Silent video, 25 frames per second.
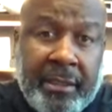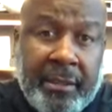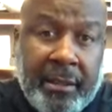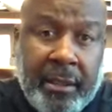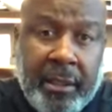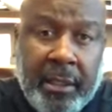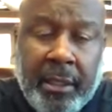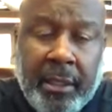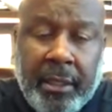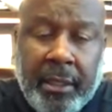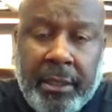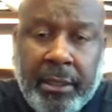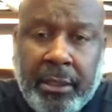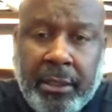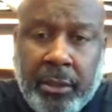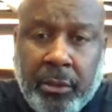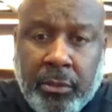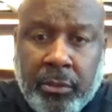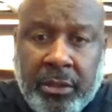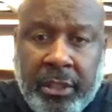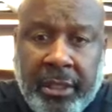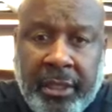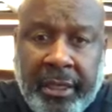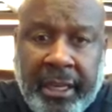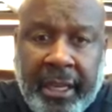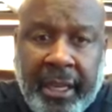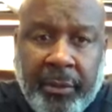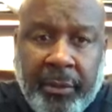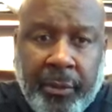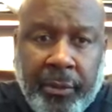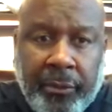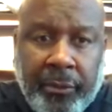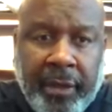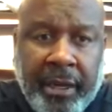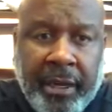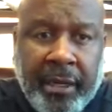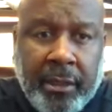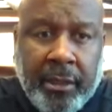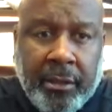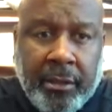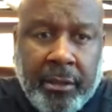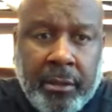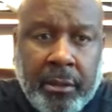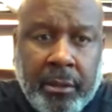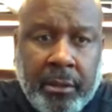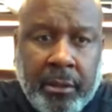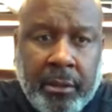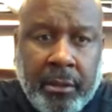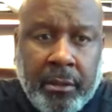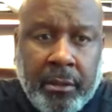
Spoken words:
And, you know, today we've got a